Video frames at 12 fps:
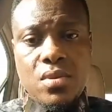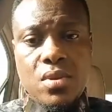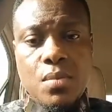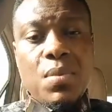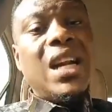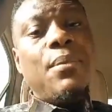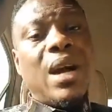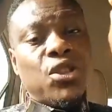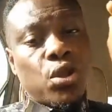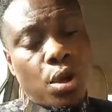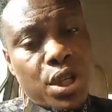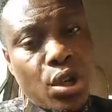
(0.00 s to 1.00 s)
But I'm
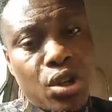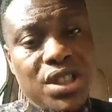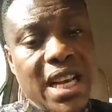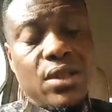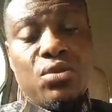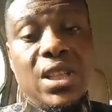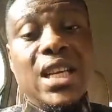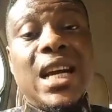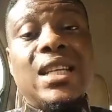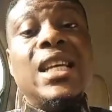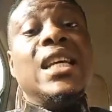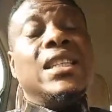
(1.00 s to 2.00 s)
assuring us here today
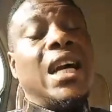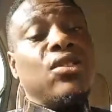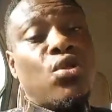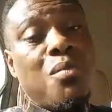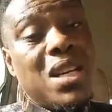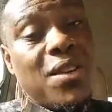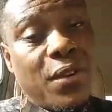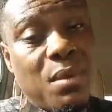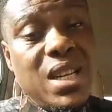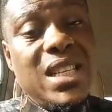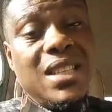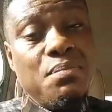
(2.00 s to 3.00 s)
that there are so many
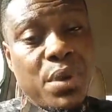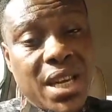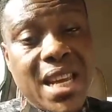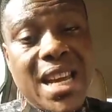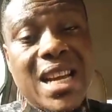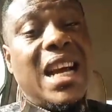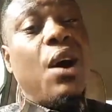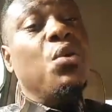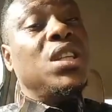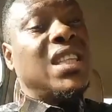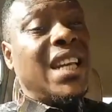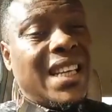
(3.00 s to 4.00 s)
families in Benin here that
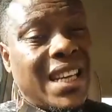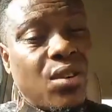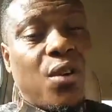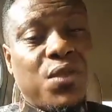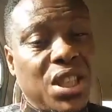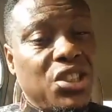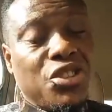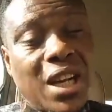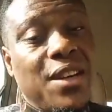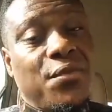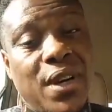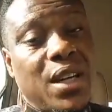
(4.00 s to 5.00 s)
will take care of this
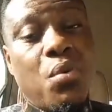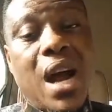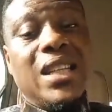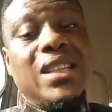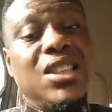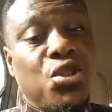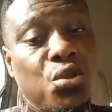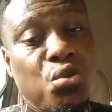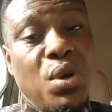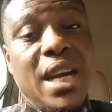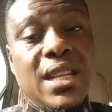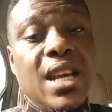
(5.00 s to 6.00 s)
child very well. These
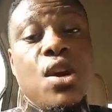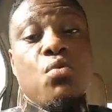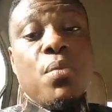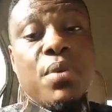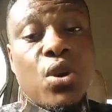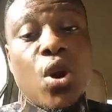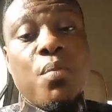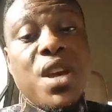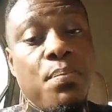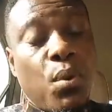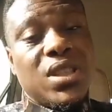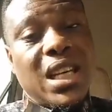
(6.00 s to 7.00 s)
children will become
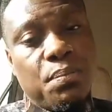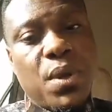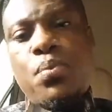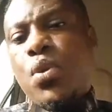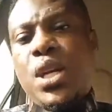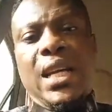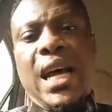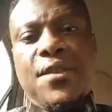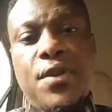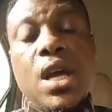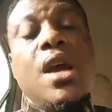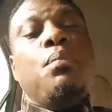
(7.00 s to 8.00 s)
important people in
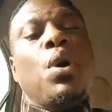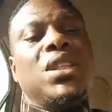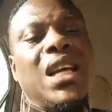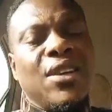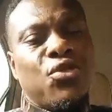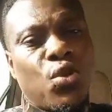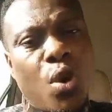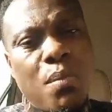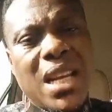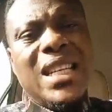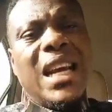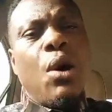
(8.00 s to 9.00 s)
life. But there are so
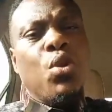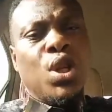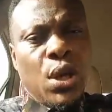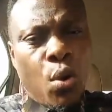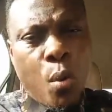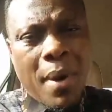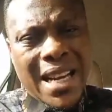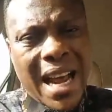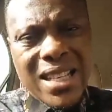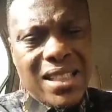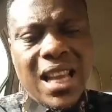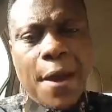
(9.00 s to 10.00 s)
many that will
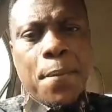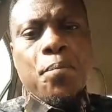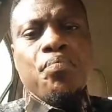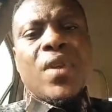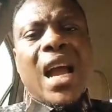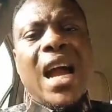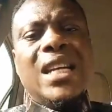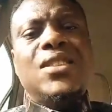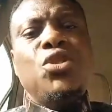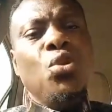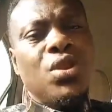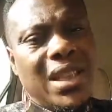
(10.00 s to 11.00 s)
dehumanize them and
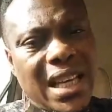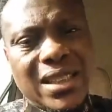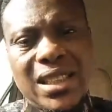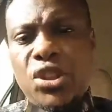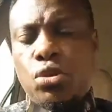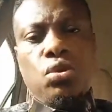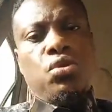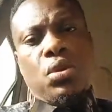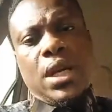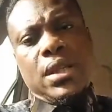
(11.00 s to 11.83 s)
useless these children.